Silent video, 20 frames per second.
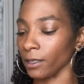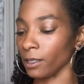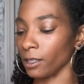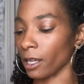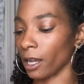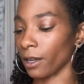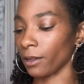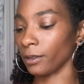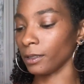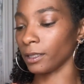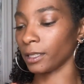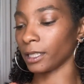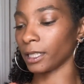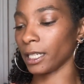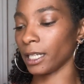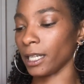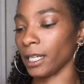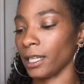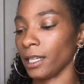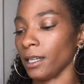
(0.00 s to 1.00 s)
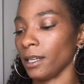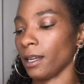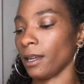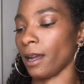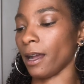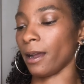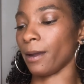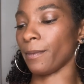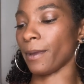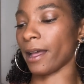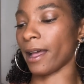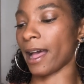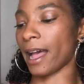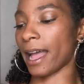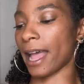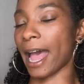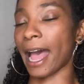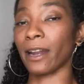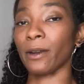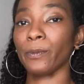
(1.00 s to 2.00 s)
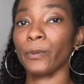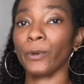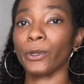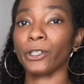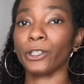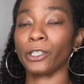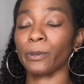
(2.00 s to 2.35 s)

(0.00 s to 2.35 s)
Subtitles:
So, see, I added water